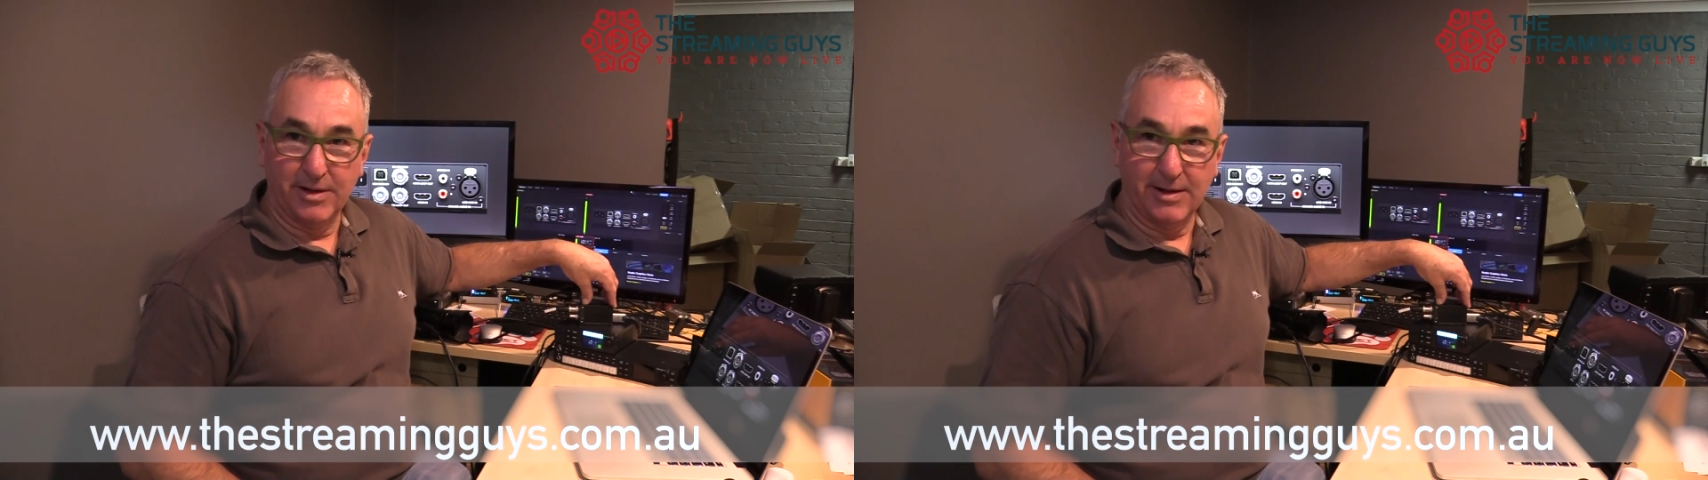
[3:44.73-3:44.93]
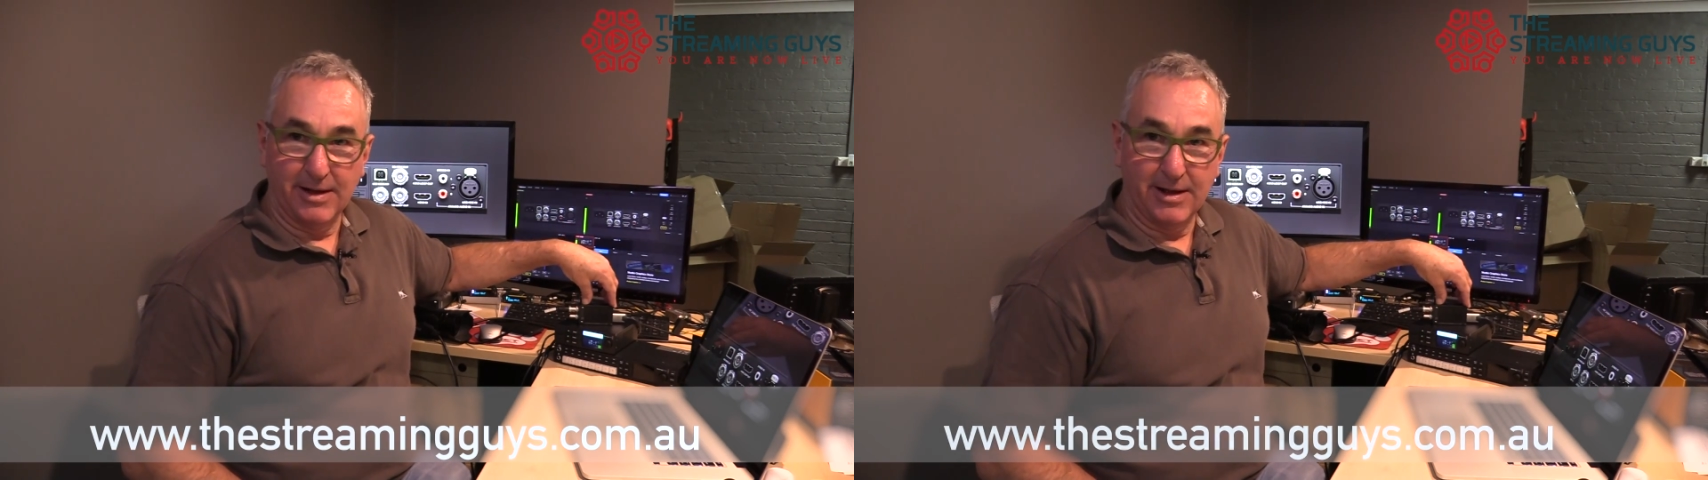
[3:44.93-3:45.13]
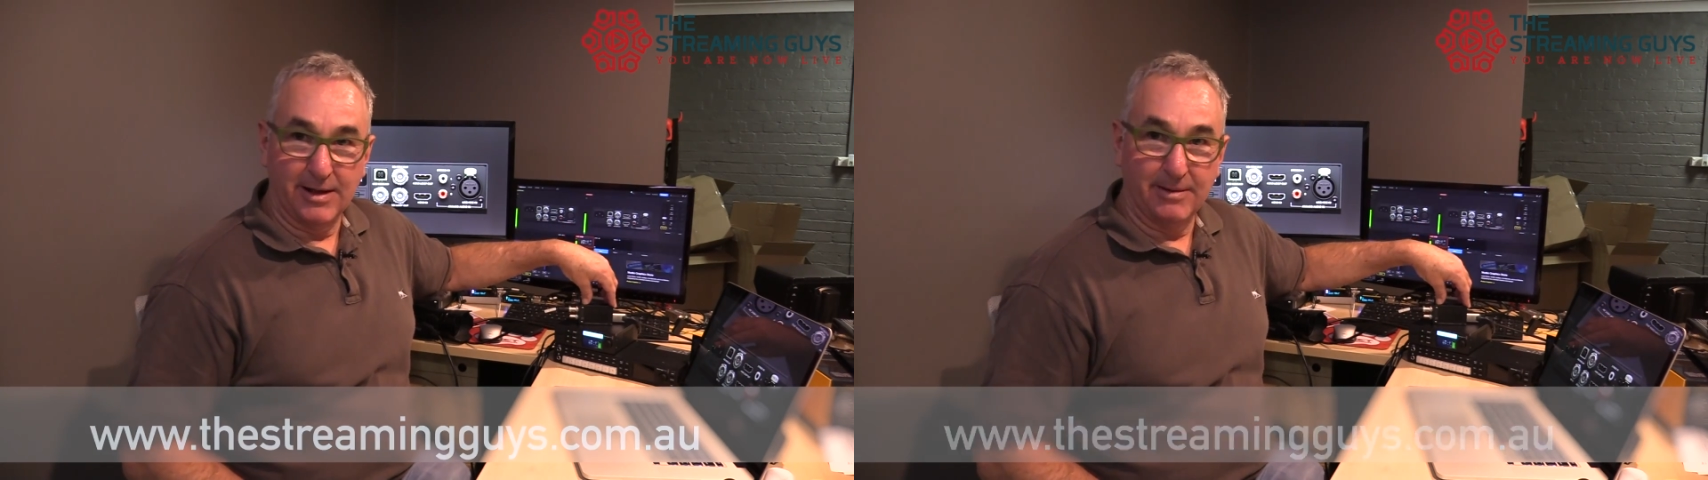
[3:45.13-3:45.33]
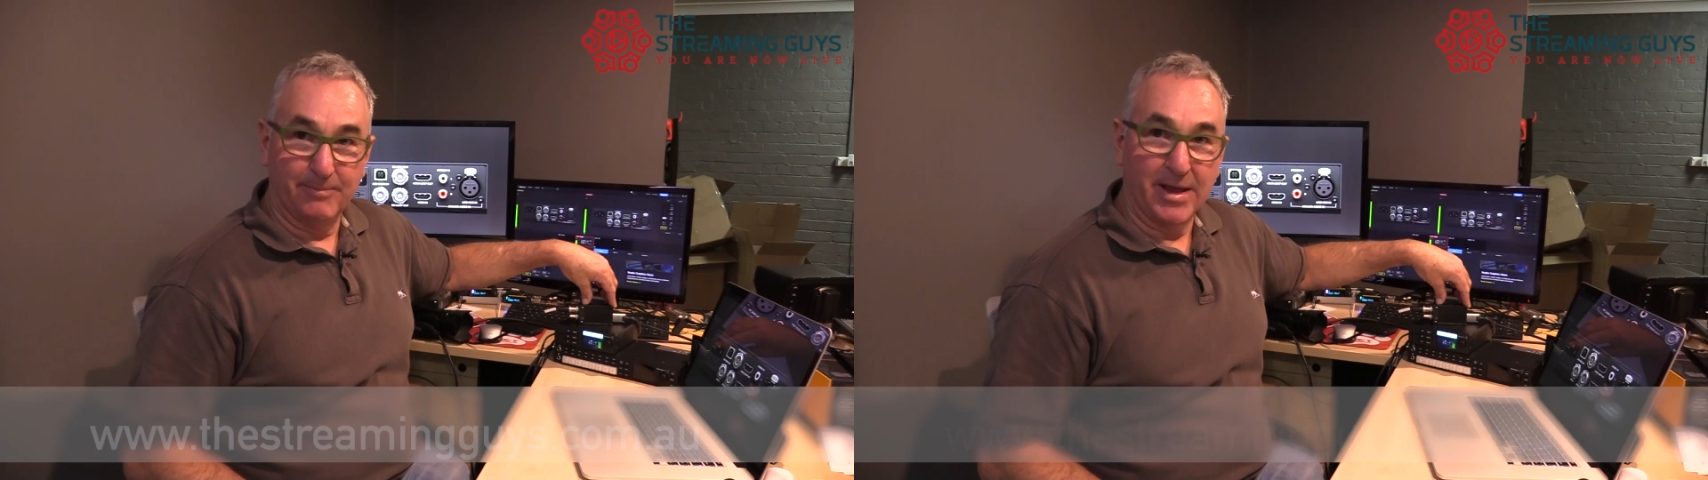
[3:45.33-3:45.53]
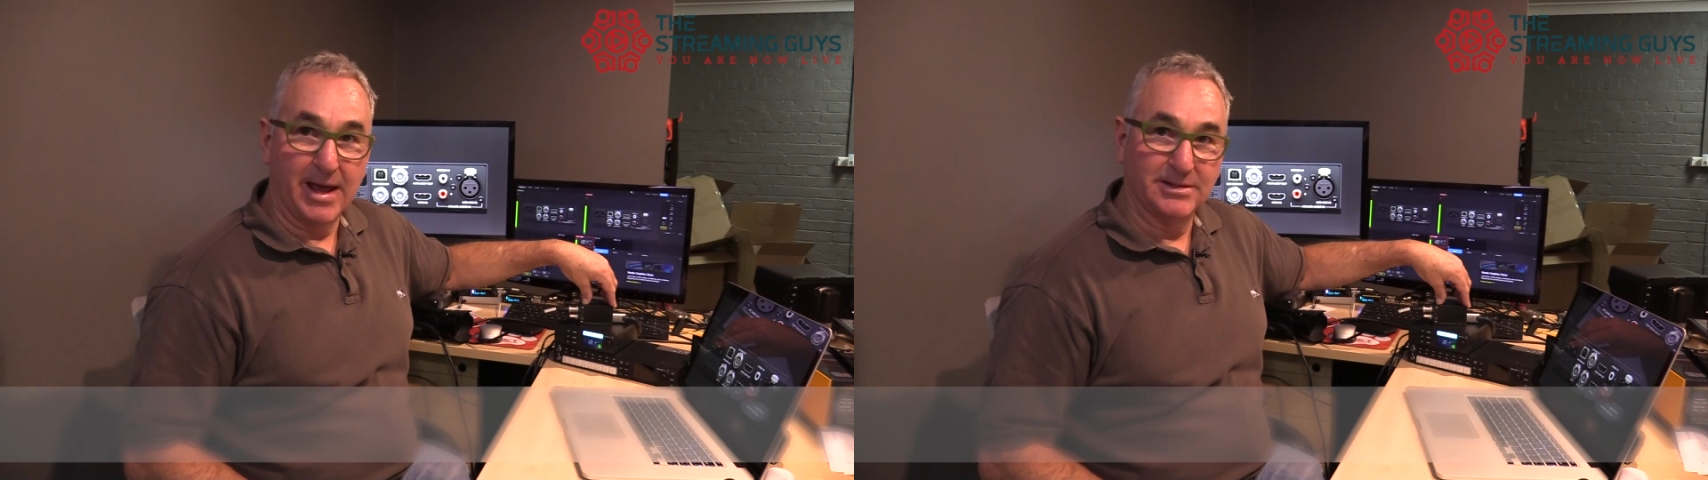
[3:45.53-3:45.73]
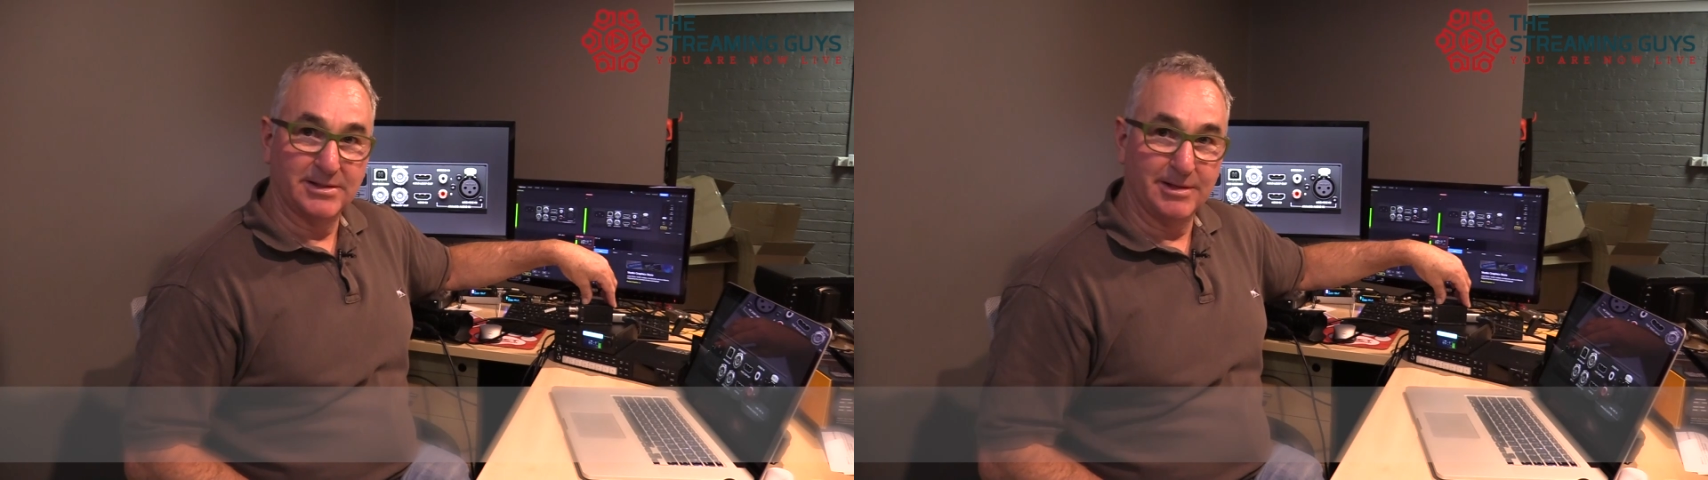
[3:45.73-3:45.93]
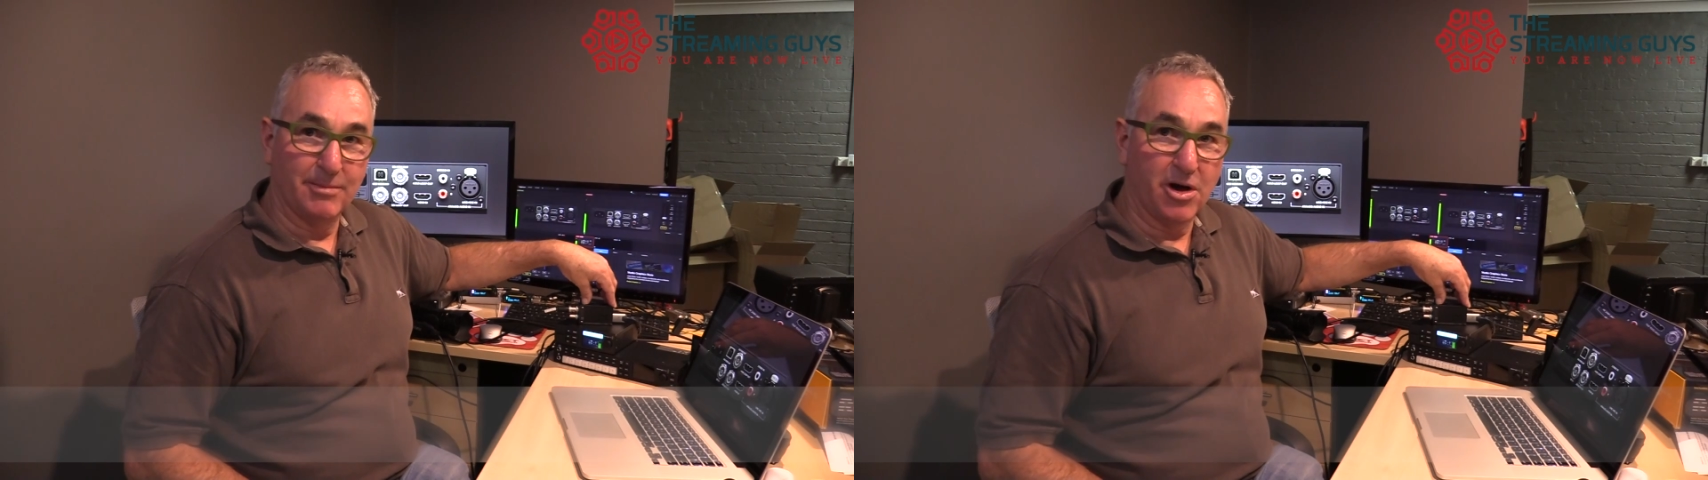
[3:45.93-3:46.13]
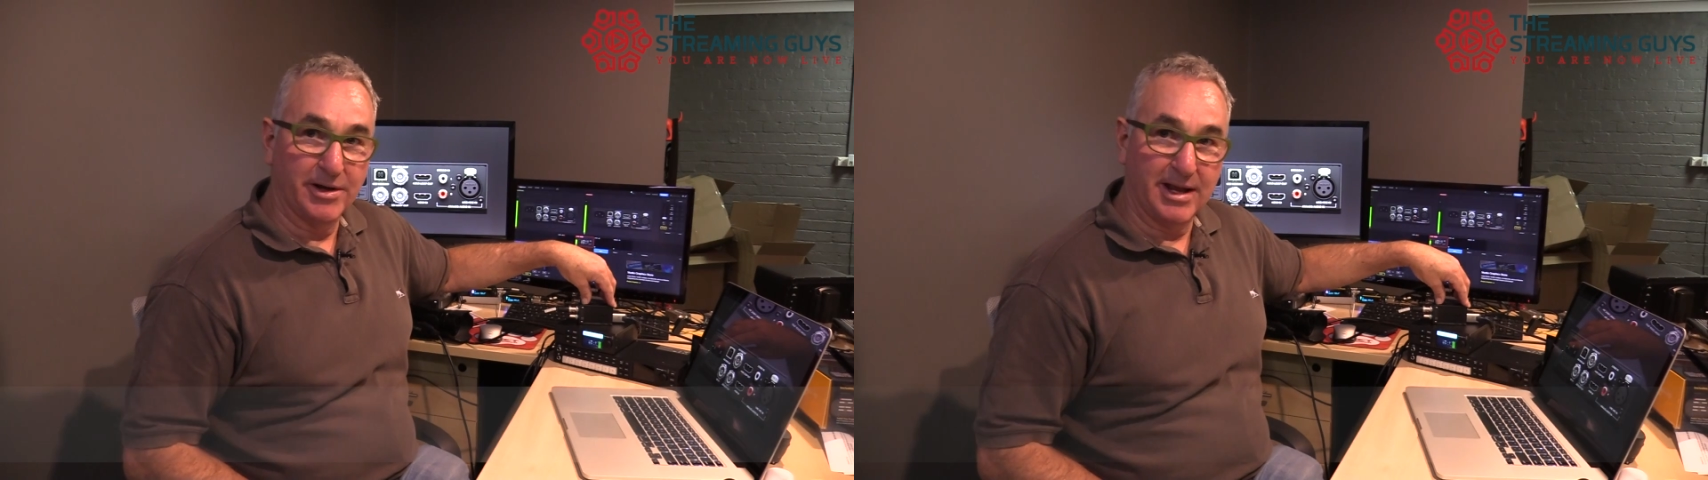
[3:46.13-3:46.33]

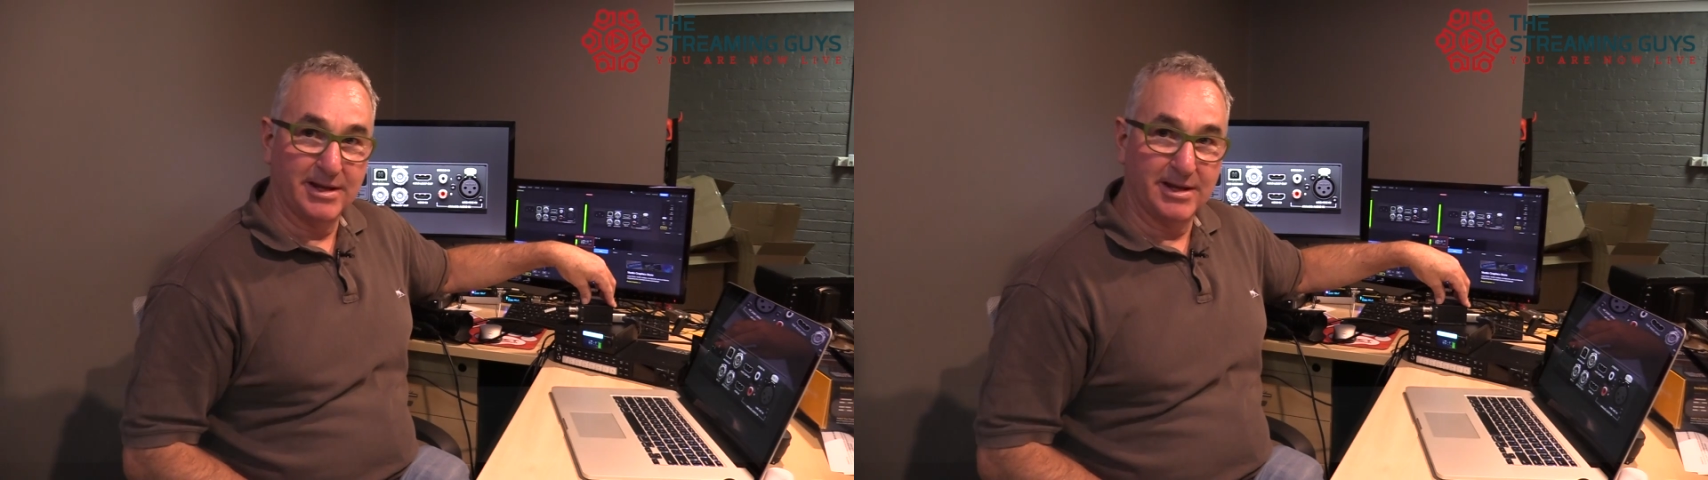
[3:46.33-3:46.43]
HDMI to